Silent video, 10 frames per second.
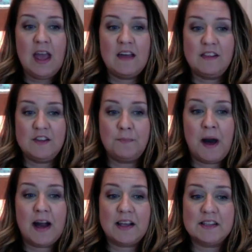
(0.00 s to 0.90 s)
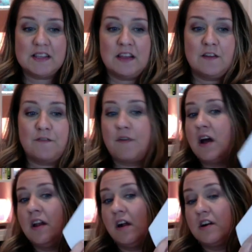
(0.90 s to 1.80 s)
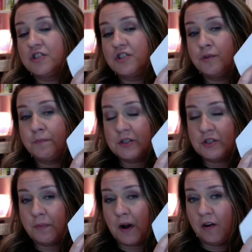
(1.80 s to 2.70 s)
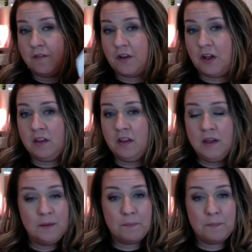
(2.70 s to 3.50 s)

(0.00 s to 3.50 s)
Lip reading: And these pockets in the front are super, super helpful.